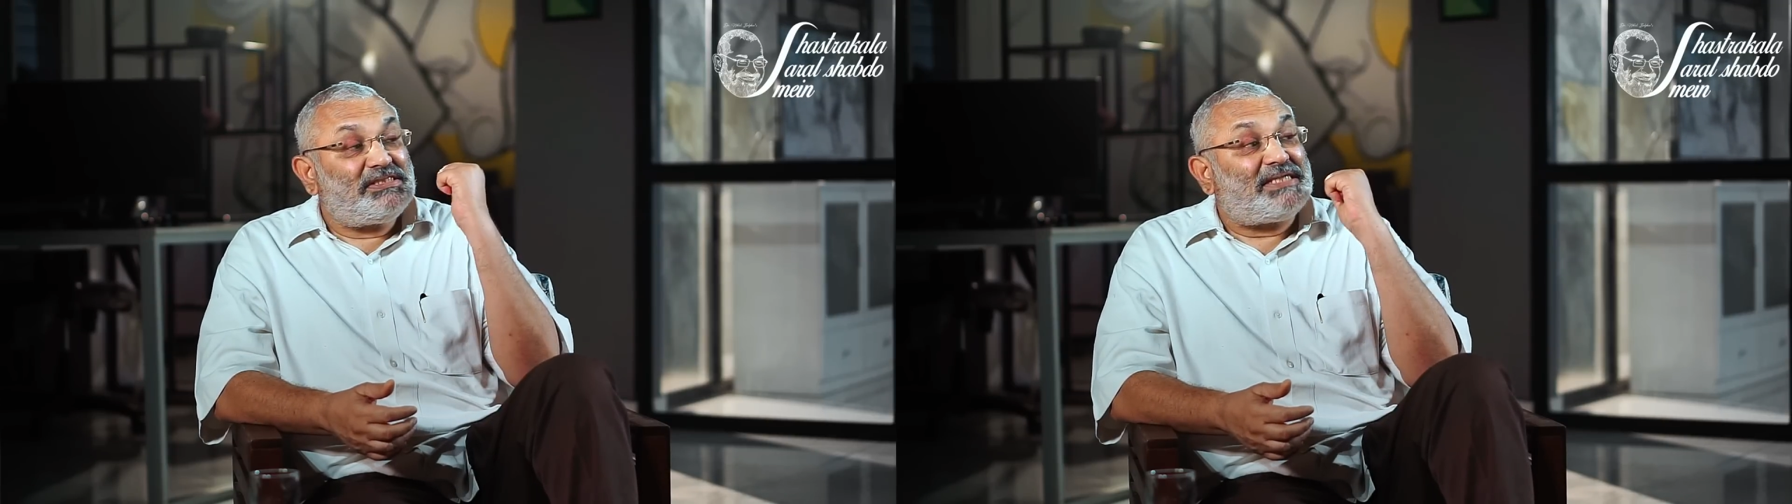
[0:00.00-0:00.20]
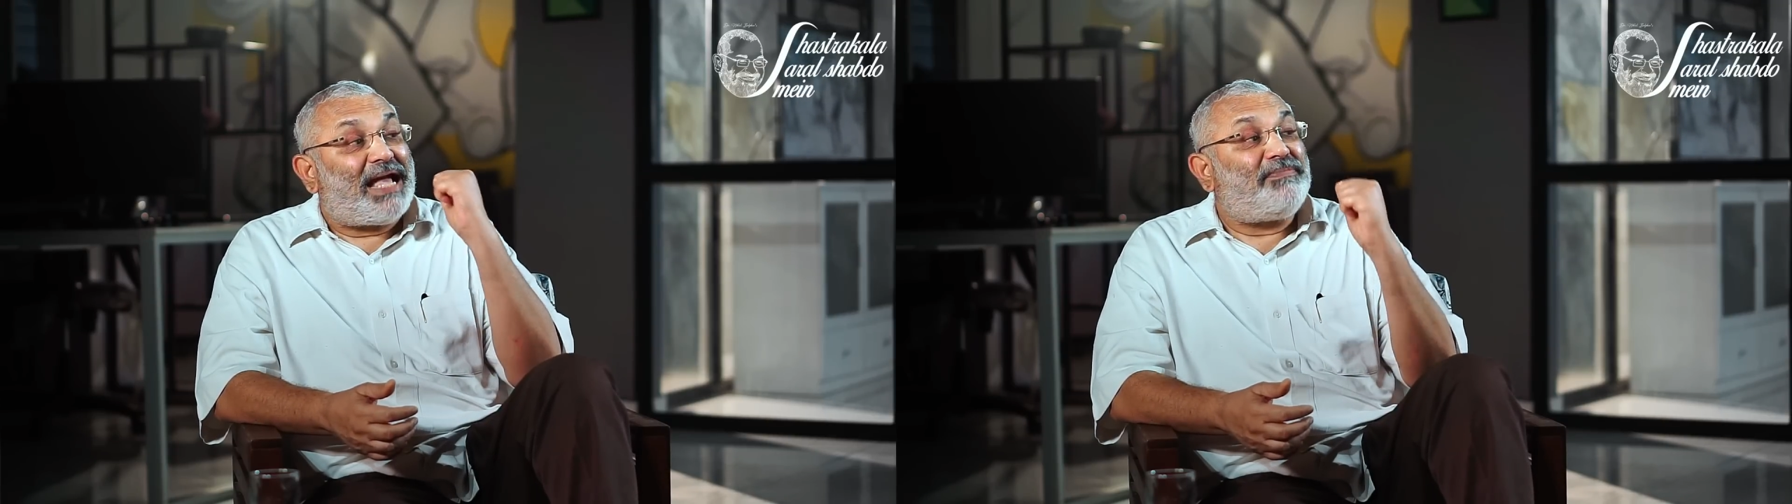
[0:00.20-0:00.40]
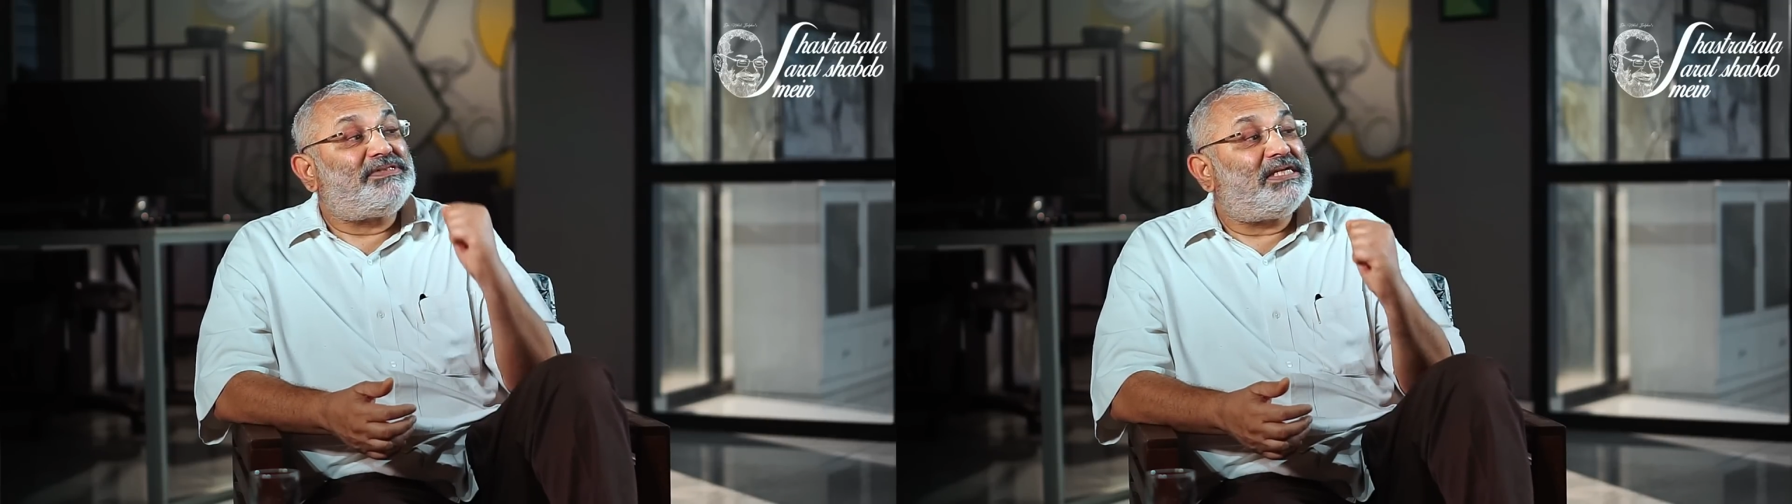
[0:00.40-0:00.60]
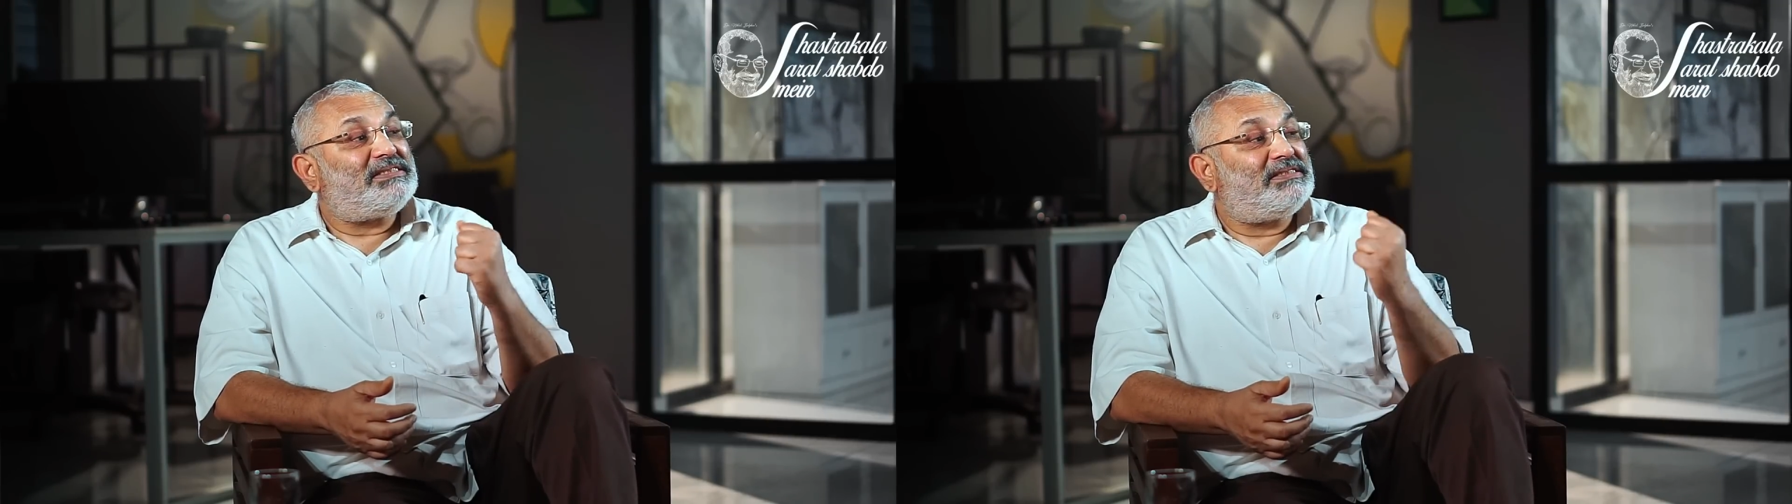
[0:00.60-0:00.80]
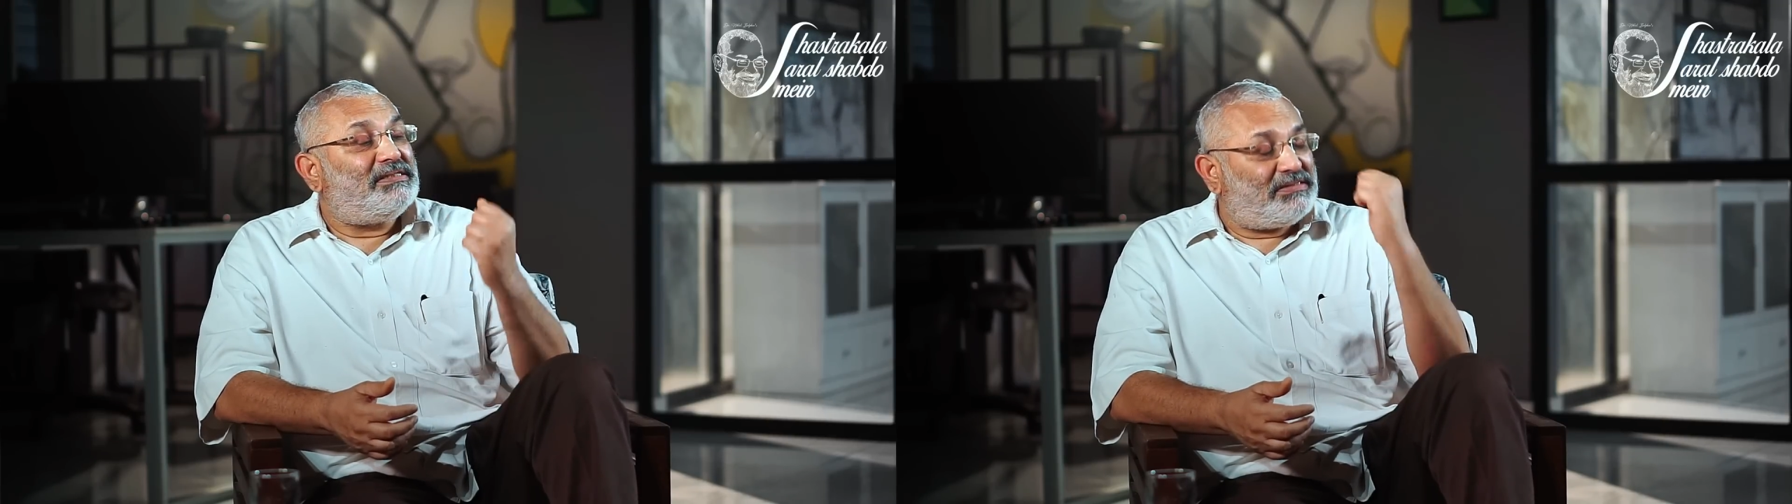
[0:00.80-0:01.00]

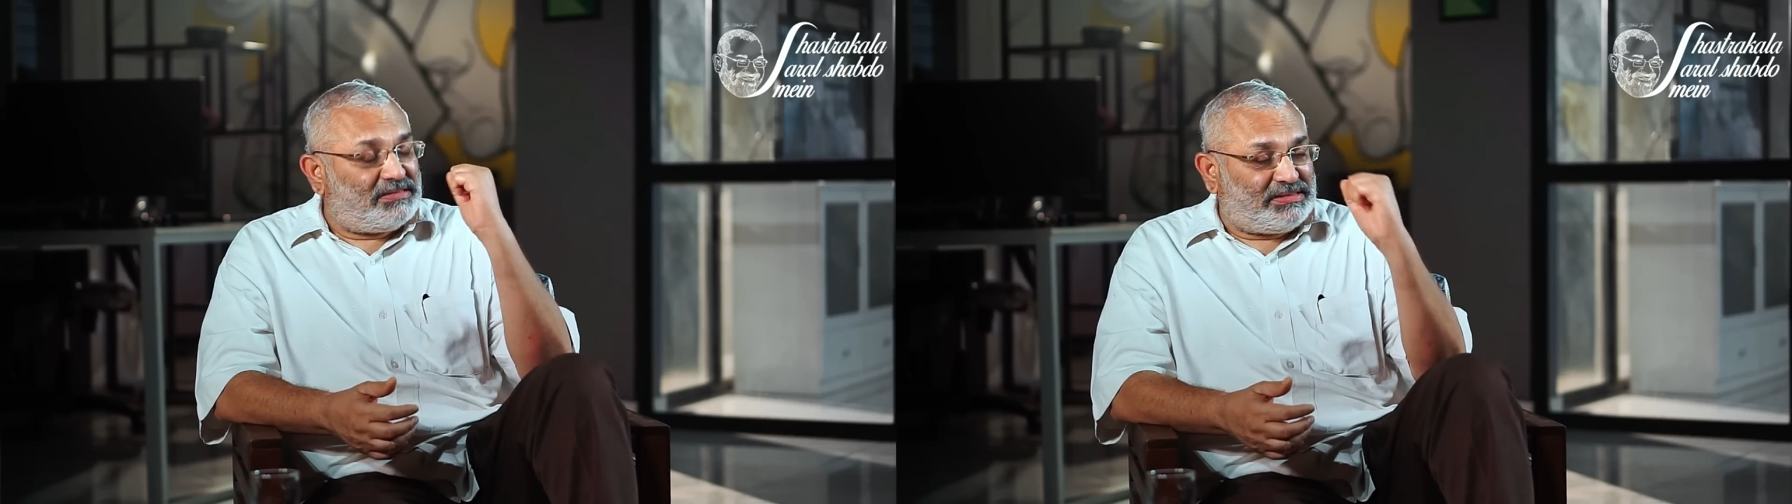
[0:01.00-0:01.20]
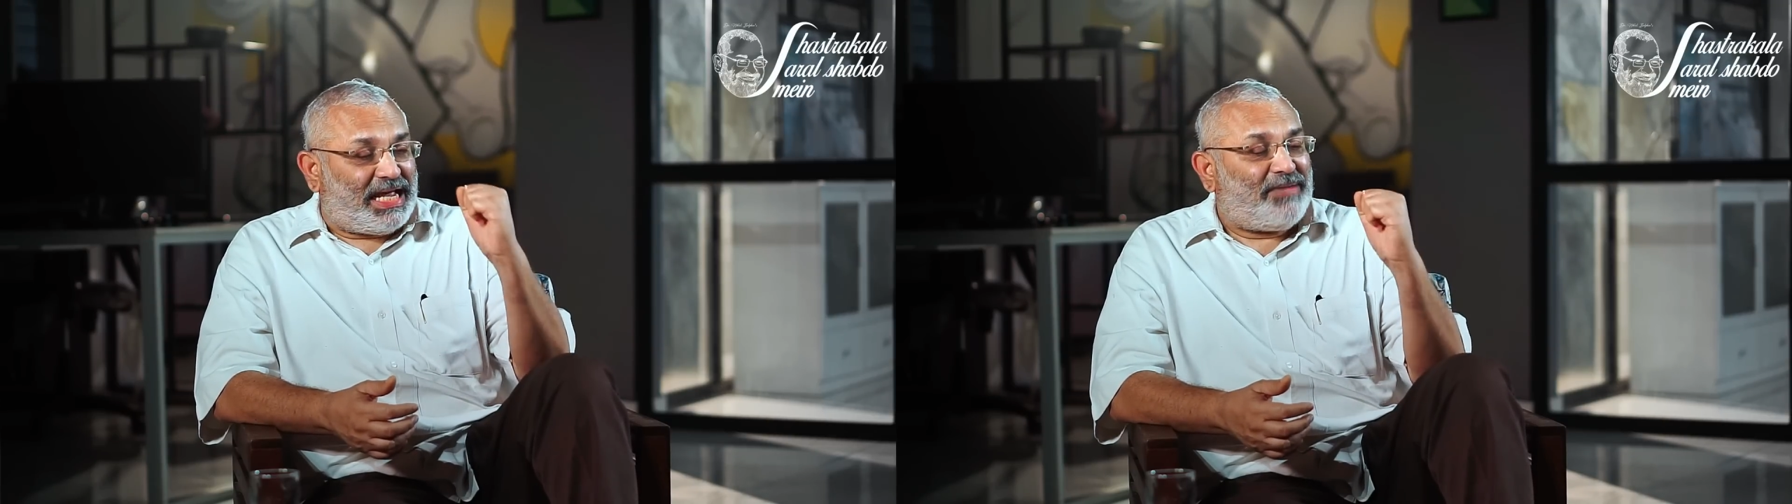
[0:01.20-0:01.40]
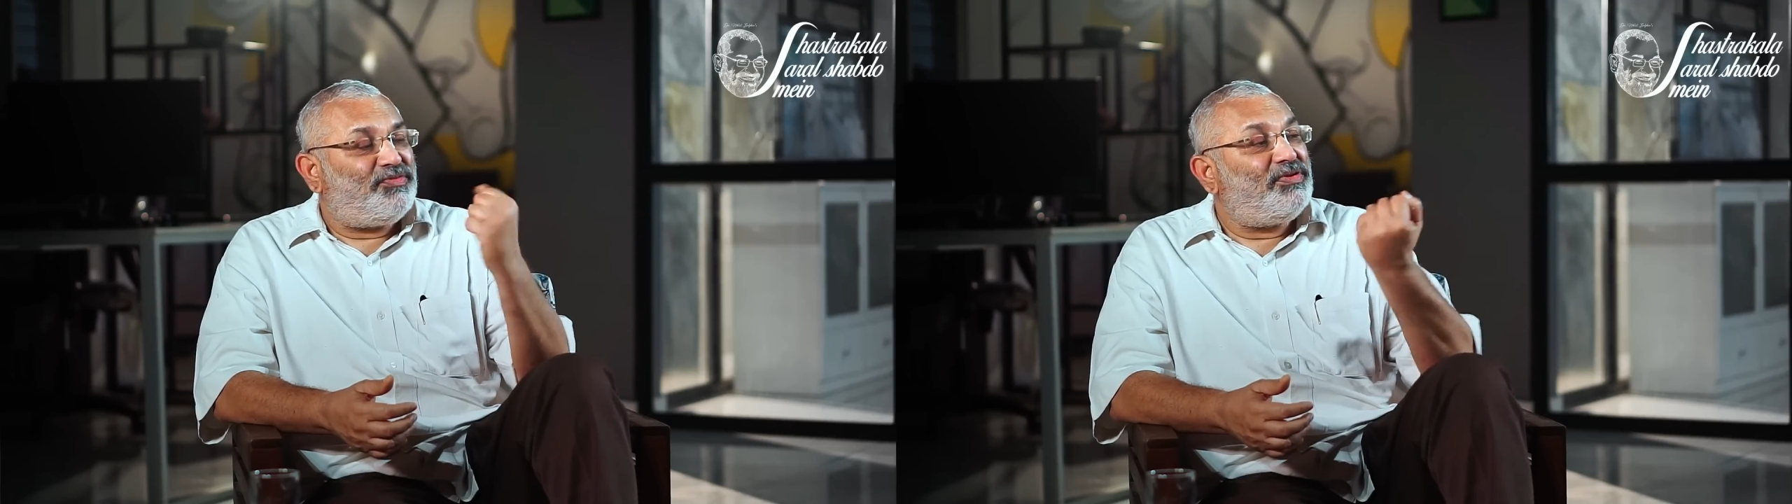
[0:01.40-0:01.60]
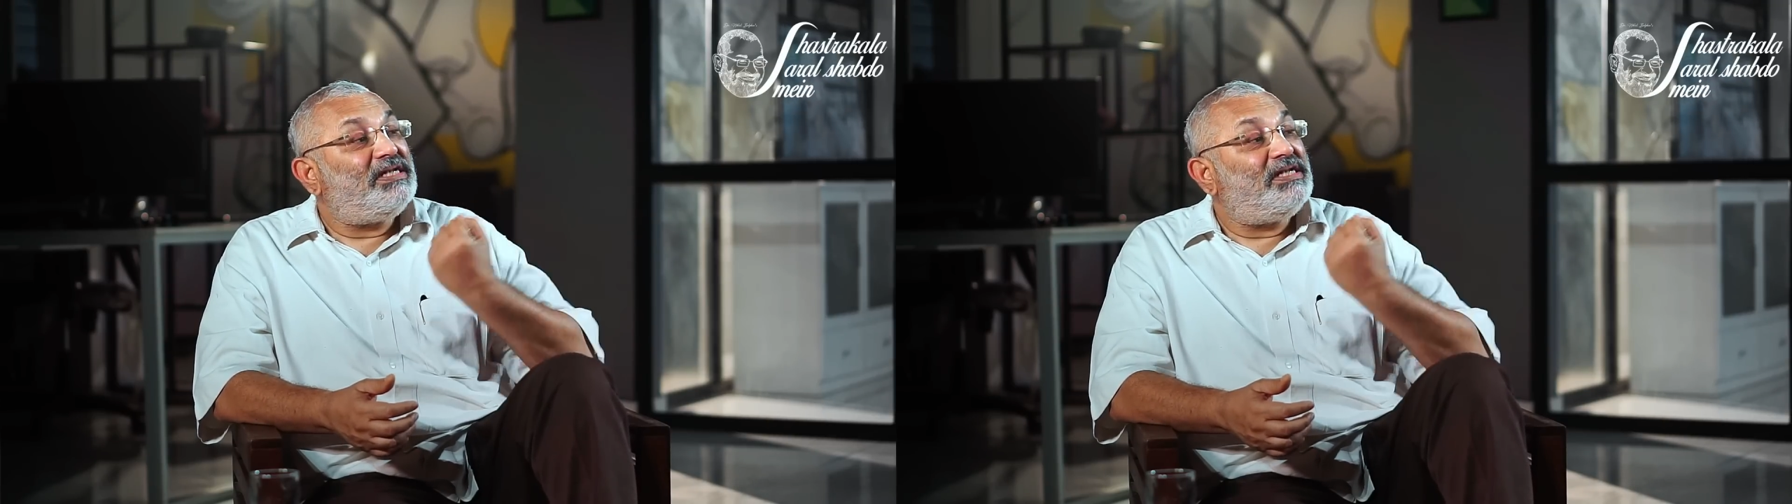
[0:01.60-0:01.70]
stab